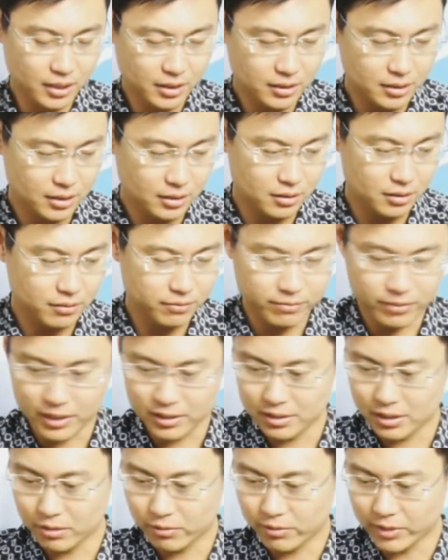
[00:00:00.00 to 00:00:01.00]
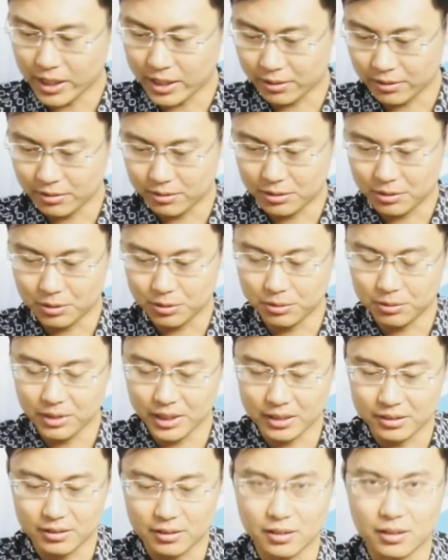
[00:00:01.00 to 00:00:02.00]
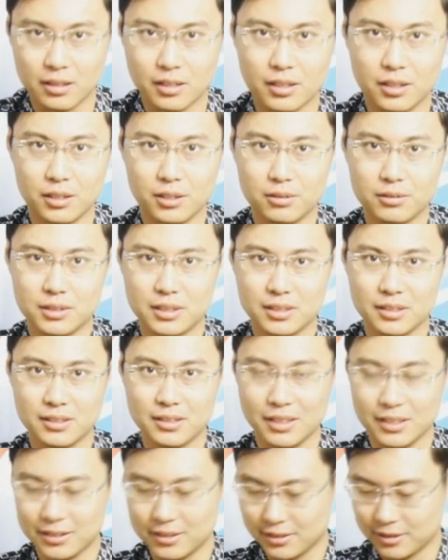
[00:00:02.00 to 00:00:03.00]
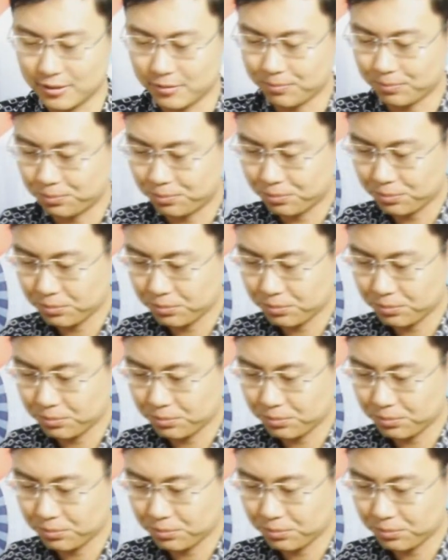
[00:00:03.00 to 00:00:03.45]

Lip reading: So first what we're going to do is using this